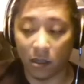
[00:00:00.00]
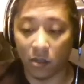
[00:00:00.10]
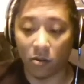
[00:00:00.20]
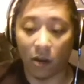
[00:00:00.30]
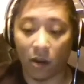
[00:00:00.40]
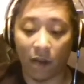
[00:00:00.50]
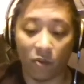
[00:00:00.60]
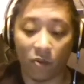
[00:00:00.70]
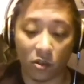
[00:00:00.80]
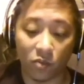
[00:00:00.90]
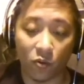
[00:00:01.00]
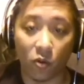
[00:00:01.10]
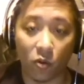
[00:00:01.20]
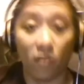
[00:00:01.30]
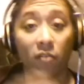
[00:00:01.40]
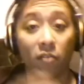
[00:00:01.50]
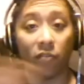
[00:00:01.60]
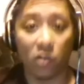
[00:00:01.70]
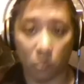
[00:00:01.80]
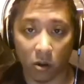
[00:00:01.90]
your efforts for
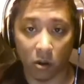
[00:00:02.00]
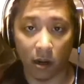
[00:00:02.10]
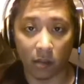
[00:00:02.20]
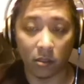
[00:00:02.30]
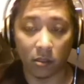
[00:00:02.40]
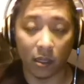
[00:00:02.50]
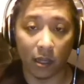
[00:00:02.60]
future products,